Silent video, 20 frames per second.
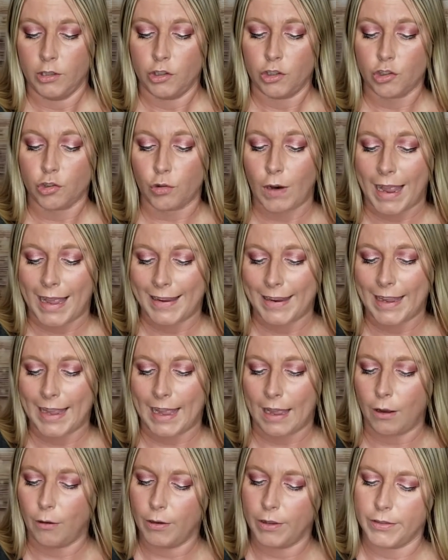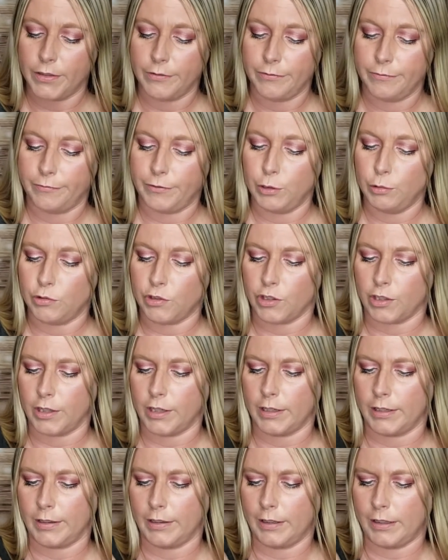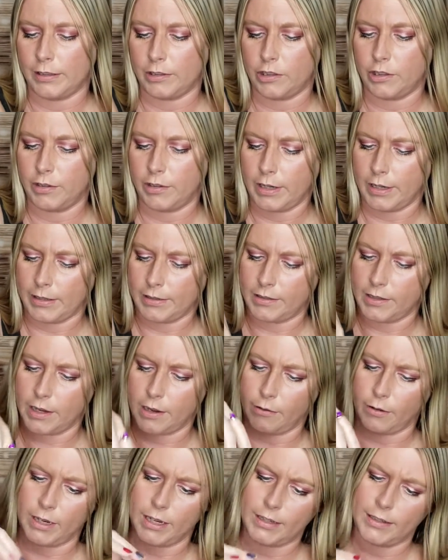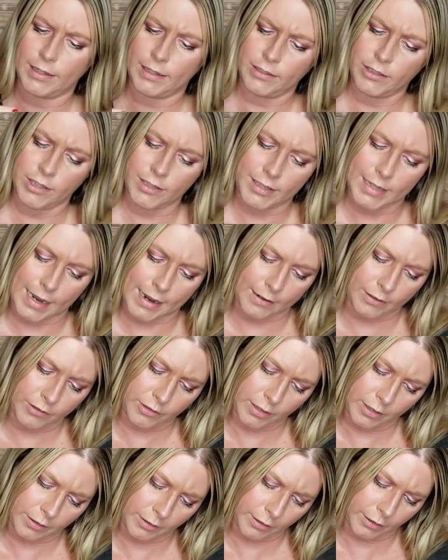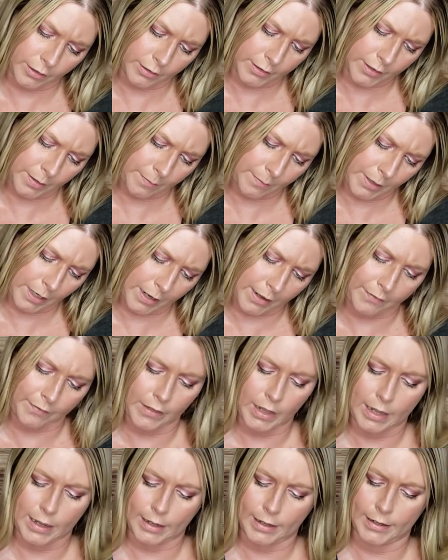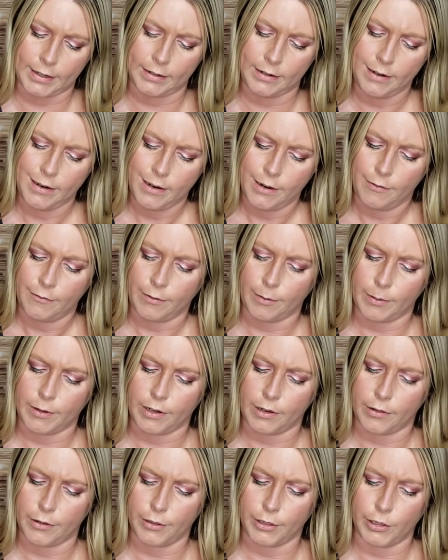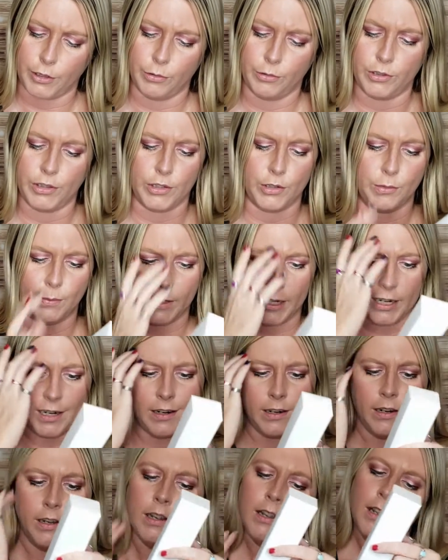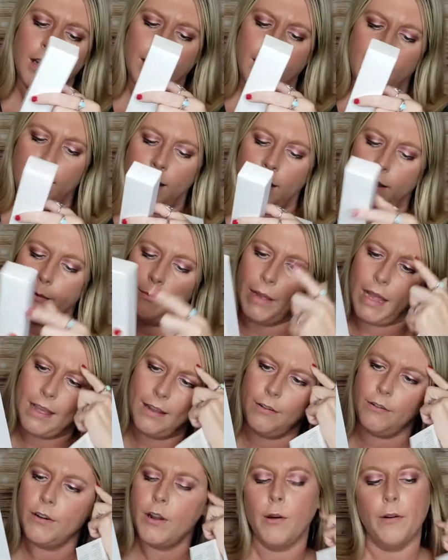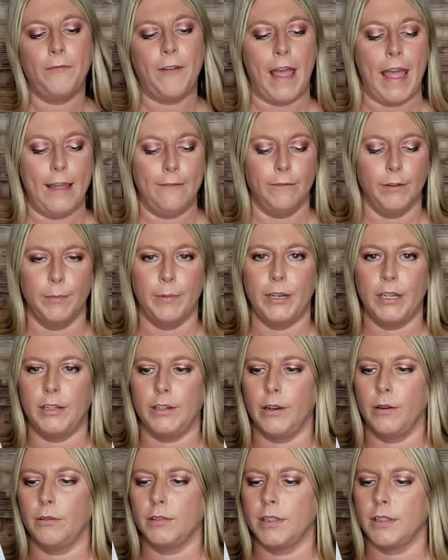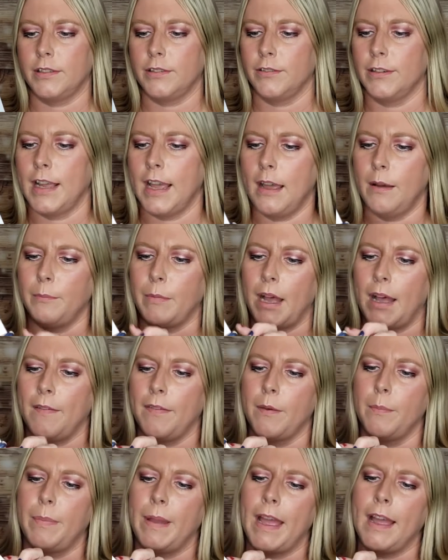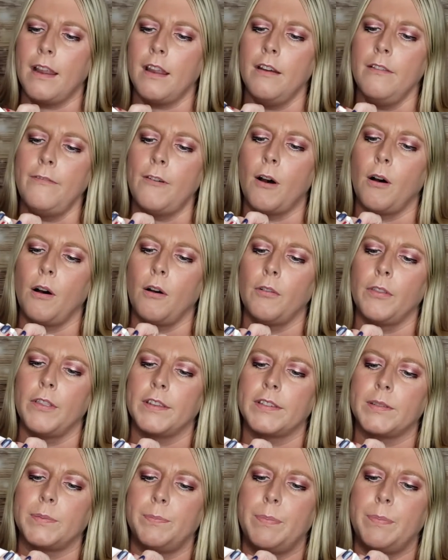try it out in the future and let you guys know. And I did just actually learn something online from another YouTuber. I don't know if everybody knows this or not, but on the back of all this